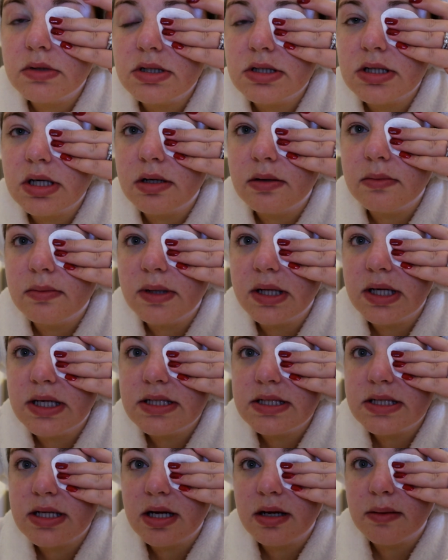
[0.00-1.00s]
I'm just gonna
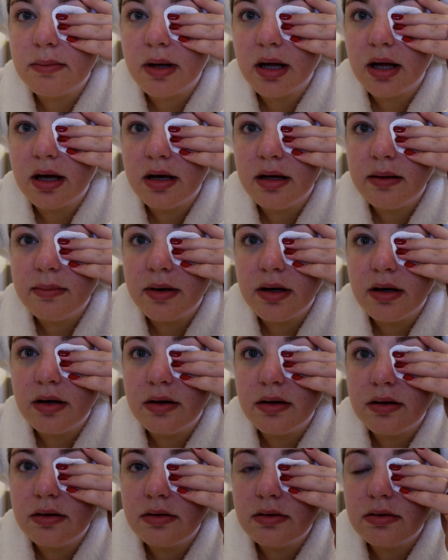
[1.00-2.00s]
place it on my
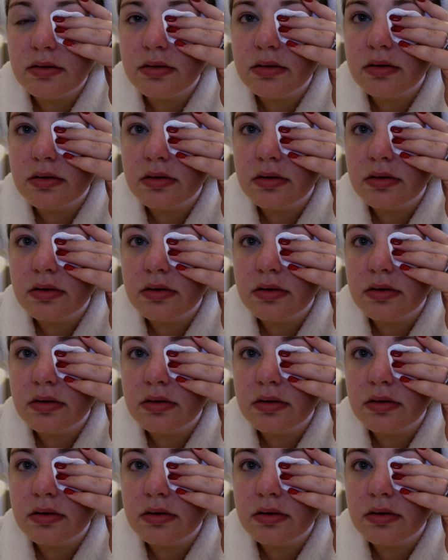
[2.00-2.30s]
eyeball.